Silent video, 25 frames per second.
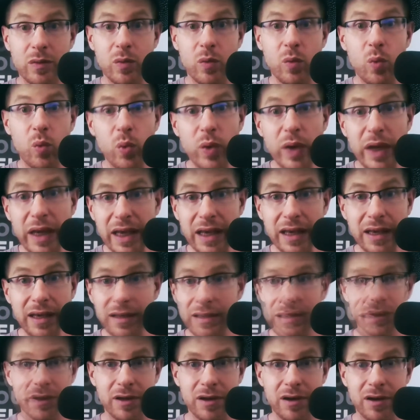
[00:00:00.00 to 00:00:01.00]

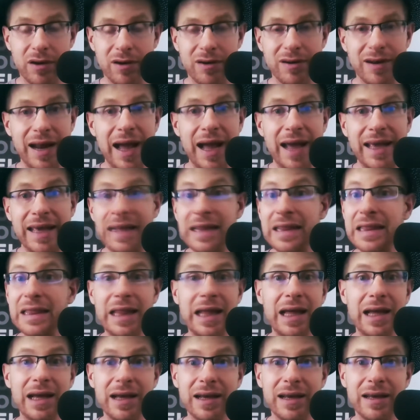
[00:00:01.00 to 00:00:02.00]
we are not in
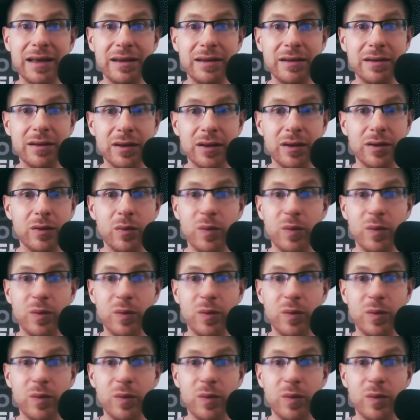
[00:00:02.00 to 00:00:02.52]
line